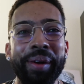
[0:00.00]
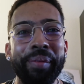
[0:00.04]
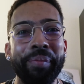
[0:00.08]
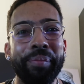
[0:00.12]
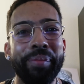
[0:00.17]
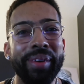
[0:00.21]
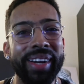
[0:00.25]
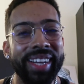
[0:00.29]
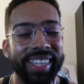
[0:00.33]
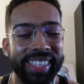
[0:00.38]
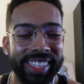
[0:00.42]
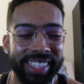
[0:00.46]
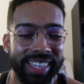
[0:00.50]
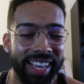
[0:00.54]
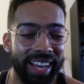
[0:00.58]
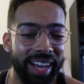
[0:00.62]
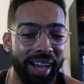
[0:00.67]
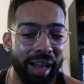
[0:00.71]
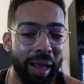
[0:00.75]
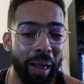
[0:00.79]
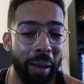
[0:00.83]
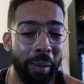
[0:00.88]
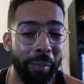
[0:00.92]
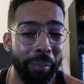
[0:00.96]

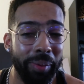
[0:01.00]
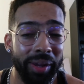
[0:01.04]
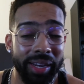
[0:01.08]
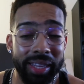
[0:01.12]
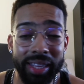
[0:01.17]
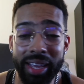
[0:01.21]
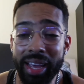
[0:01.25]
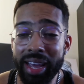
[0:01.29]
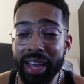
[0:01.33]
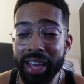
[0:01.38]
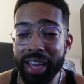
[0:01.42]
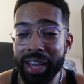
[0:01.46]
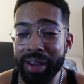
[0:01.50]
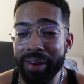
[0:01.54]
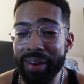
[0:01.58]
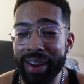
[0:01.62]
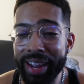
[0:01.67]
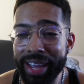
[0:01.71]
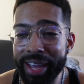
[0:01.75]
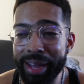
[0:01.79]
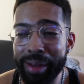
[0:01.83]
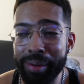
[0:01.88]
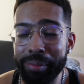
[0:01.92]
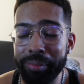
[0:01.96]
But yeah, here I
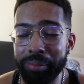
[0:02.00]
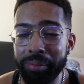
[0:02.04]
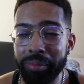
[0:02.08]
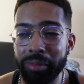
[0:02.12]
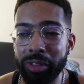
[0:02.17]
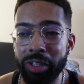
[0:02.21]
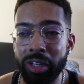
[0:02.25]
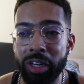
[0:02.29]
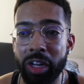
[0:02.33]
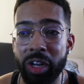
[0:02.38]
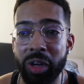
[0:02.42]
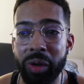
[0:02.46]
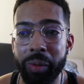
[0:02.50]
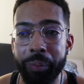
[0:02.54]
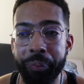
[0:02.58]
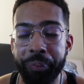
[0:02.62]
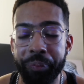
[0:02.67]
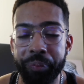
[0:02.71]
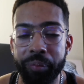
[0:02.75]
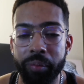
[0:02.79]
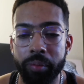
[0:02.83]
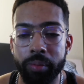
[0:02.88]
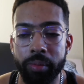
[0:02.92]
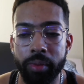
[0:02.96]
am, you know,
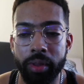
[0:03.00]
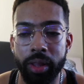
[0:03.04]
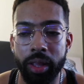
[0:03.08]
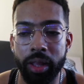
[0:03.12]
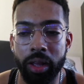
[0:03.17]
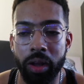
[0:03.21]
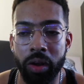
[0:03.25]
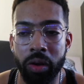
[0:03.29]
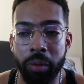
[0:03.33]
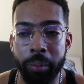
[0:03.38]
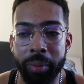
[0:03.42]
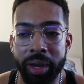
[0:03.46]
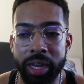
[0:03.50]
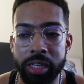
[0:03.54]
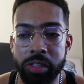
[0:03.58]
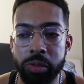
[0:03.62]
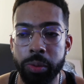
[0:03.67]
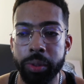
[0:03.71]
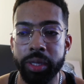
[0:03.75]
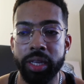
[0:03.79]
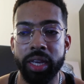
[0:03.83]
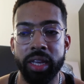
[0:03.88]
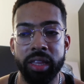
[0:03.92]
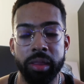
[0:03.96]
on my
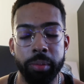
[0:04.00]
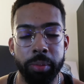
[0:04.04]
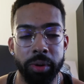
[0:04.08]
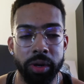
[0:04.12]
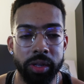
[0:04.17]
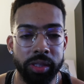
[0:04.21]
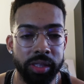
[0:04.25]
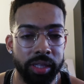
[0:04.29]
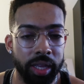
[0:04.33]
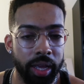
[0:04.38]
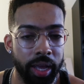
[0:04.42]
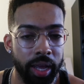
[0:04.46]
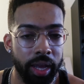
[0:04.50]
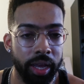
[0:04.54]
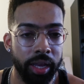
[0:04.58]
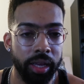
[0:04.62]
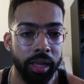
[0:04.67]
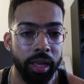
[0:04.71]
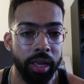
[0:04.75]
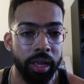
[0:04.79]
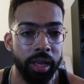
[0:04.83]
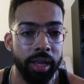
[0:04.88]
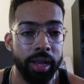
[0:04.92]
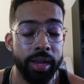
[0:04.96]
28th birthday,
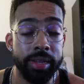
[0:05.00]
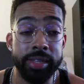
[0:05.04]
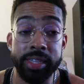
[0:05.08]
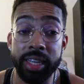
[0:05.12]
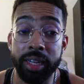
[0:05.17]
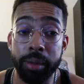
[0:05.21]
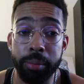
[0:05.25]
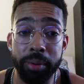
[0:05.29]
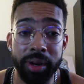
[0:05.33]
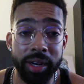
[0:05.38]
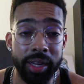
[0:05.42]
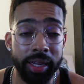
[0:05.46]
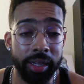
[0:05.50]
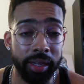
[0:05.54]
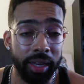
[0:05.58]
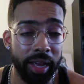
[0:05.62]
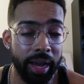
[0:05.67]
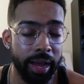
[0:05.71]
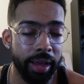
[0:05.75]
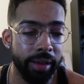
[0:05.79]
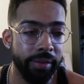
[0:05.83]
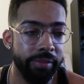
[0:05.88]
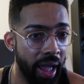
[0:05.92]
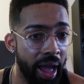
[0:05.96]
celebrating
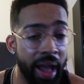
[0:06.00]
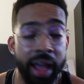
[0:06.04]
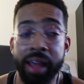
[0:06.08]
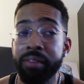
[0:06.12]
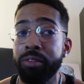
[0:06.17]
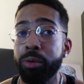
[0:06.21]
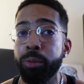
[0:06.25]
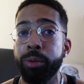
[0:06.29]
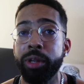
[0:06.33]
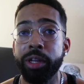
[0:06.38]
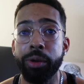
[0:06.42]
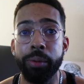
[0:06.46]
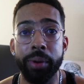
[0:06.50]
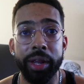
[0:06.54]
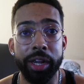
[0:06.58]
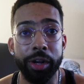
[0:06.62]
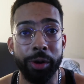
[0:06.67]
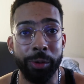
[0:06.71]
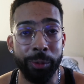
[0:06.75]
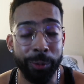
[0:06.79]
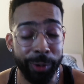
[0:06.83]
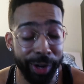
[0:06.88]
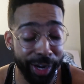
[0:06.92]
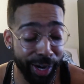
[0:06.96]
life. I have a really great
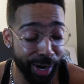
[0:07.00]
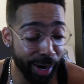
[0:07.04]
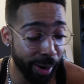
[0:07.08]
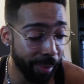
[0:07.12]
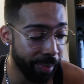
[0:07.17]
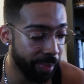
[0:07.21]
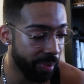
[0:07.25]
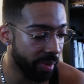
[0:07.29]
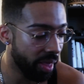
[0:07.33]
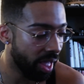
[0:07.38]
career.